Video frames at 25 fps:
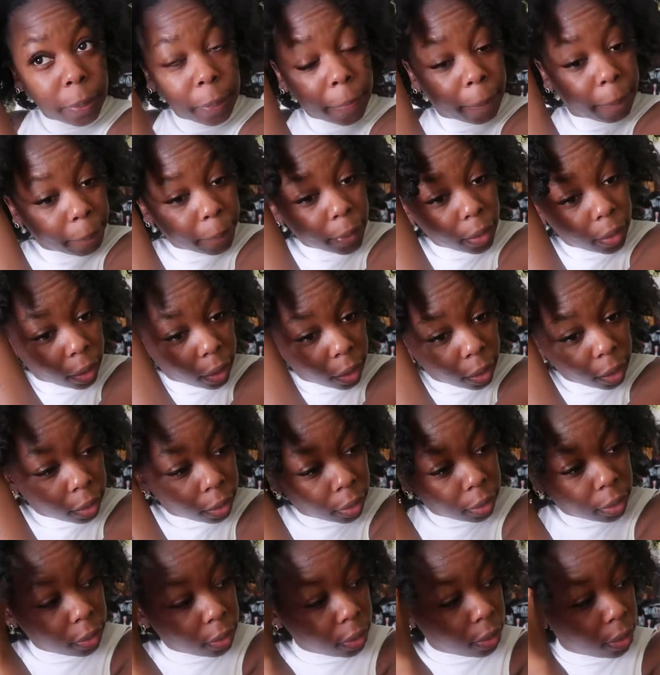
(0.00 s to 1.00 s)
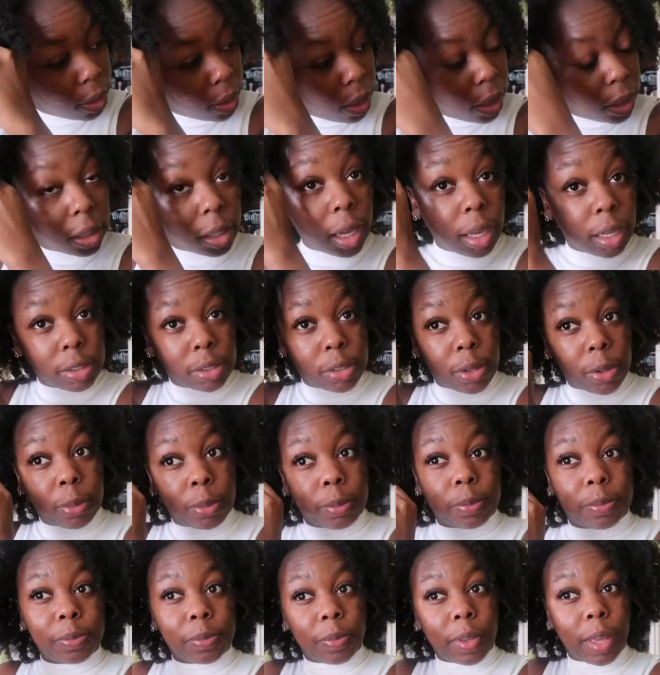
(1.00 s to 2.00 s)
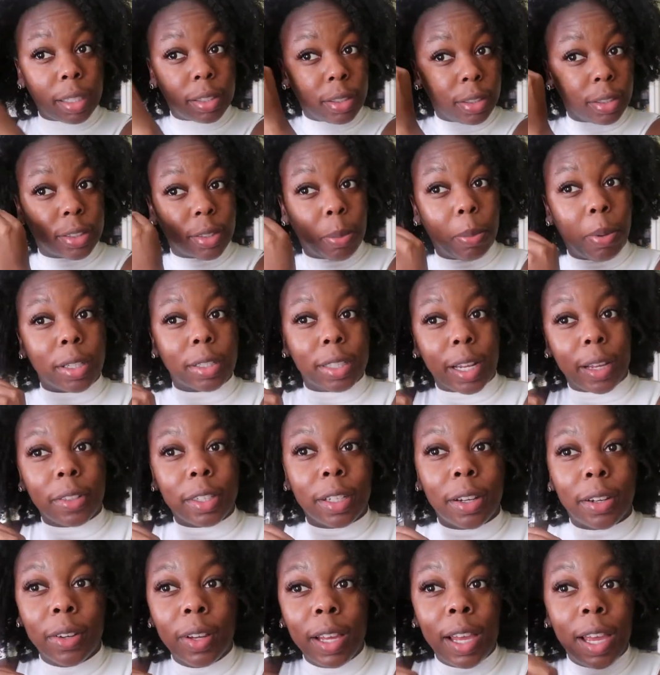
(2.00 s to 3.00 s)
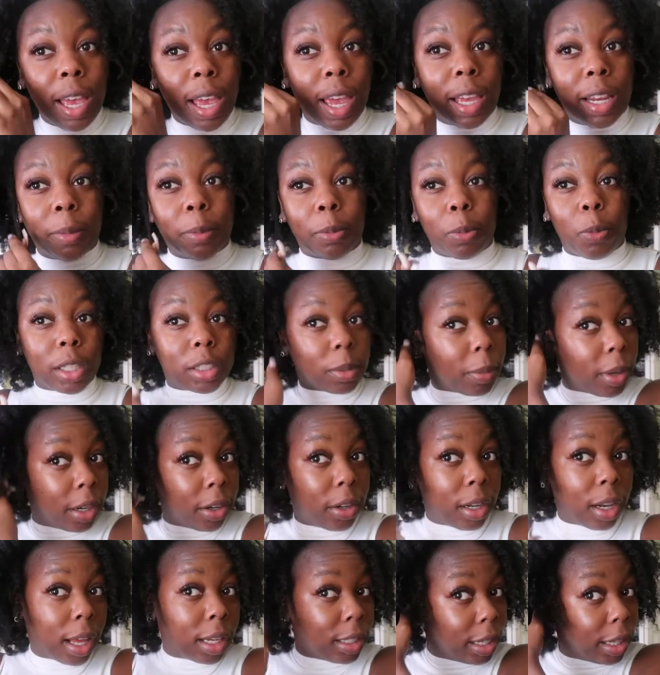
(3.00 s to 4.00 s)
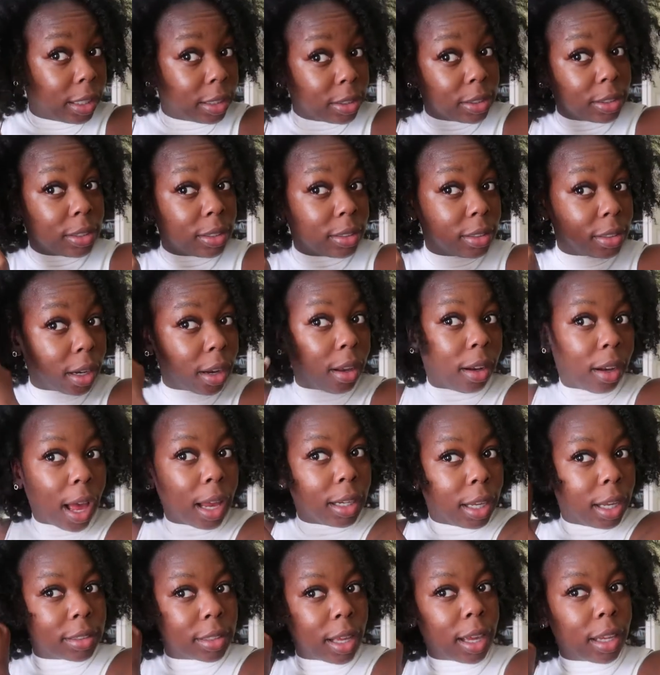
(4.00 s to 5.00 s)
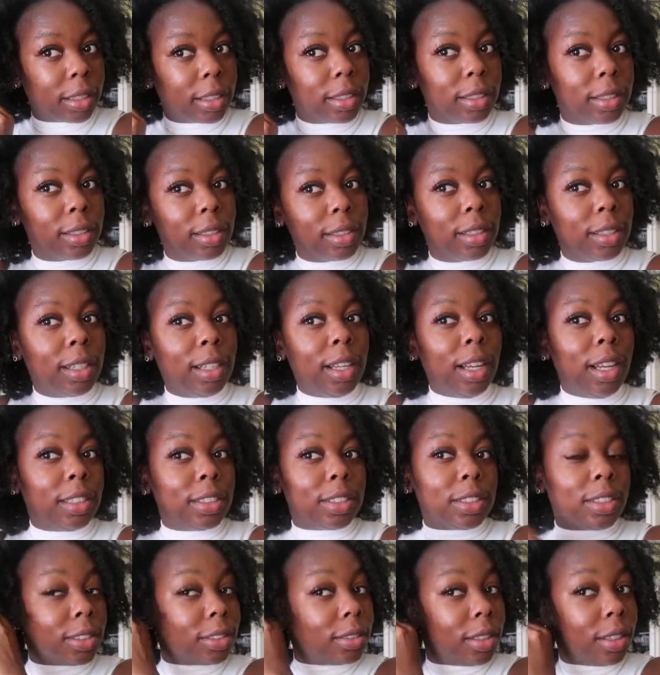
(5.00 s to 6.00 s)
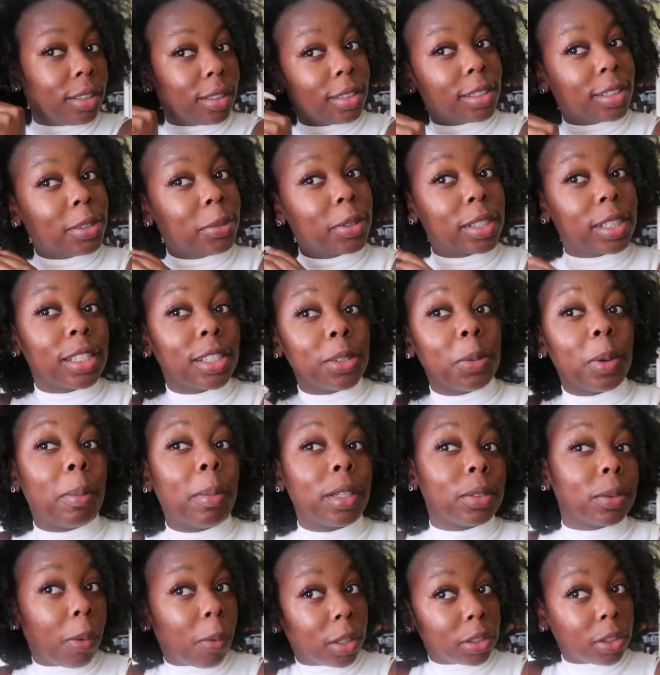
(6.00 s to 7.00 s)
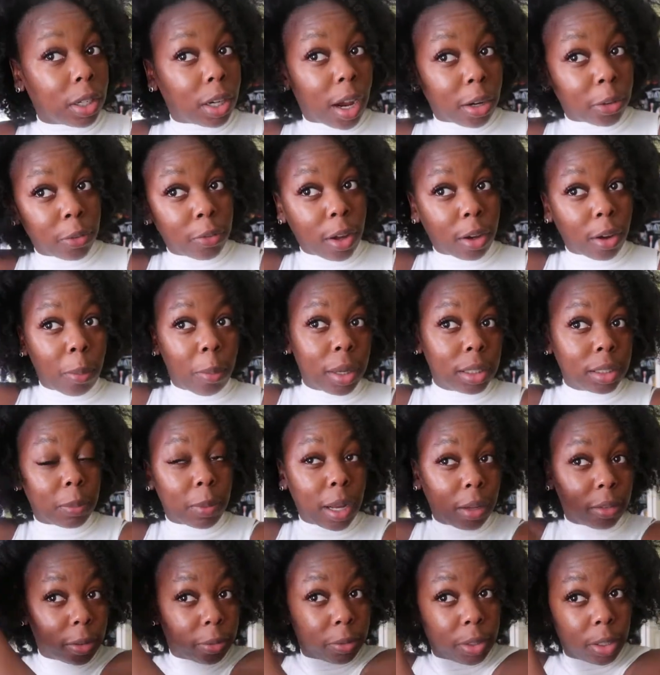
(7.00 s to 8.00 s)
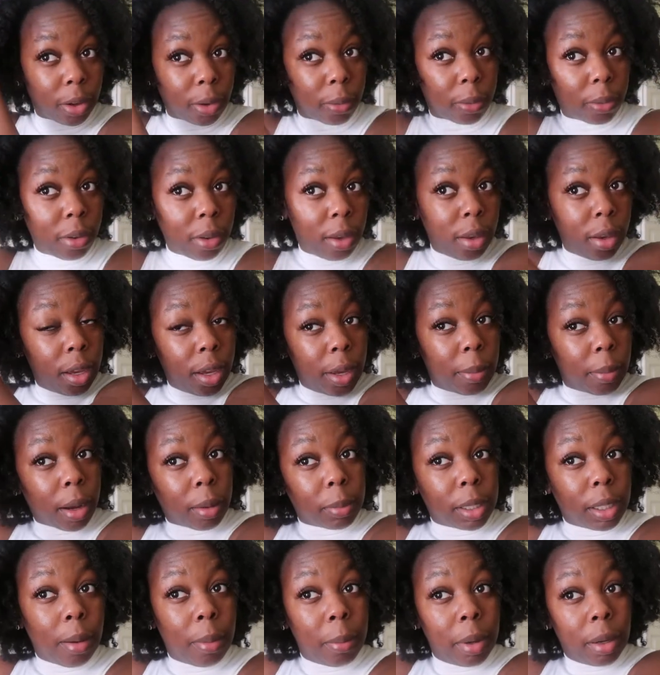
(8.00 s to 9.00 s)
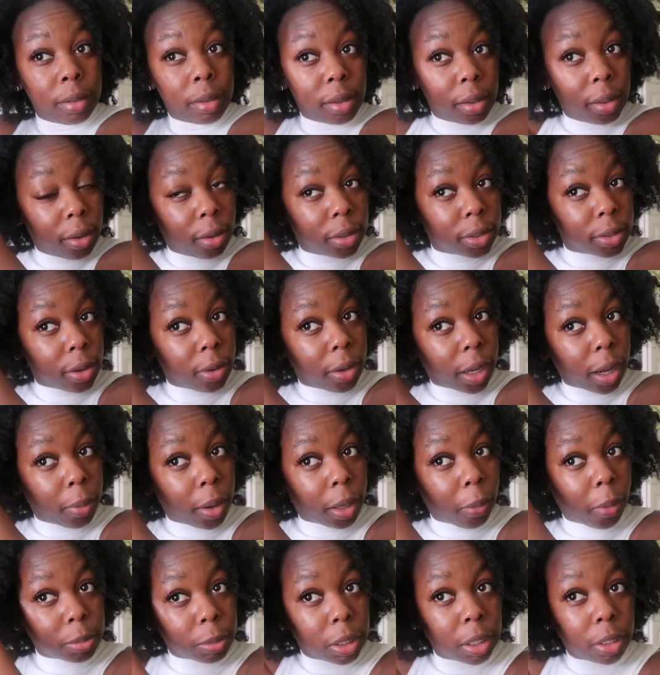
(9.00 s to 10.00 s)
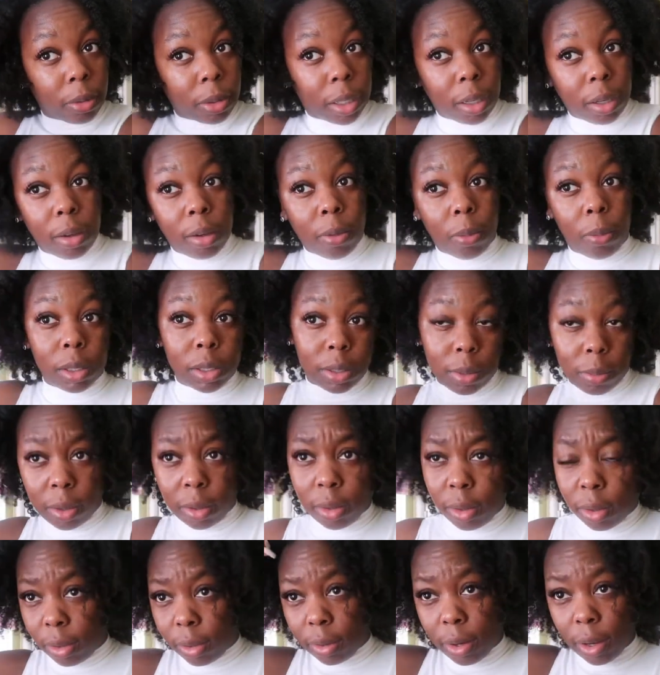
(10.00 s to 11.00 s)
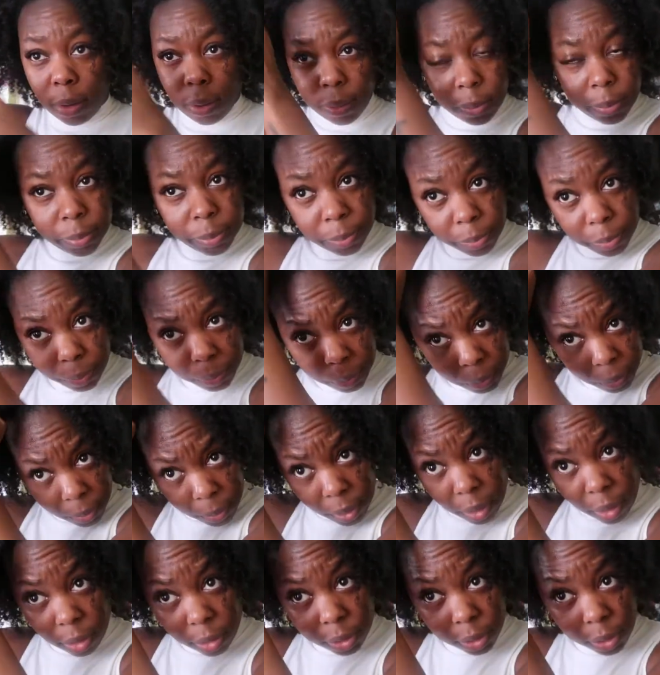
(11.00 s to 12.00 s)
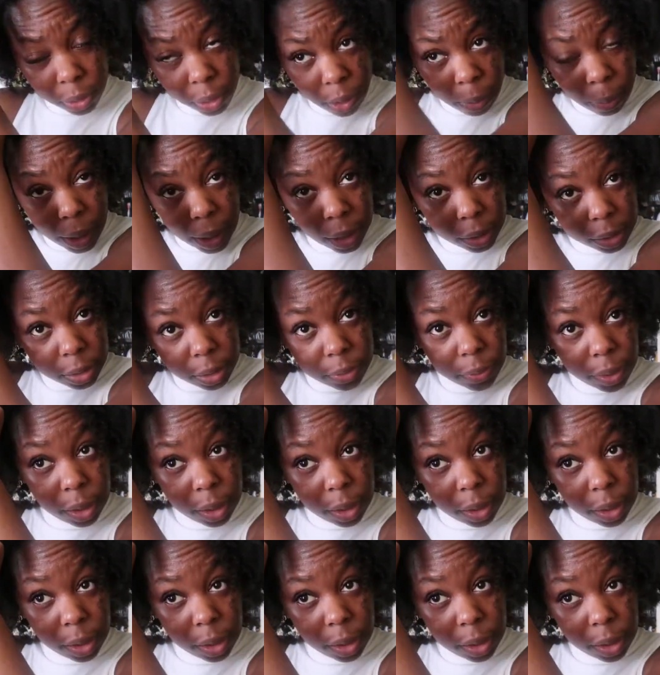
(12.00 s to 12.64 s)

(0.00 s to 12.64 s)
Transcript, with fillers: Like, I probably wash my hair only once a month now. Also, y'all, my edges fell out. I know people probably not gonna be able to notice because I don't wear my hair slicked back or anything.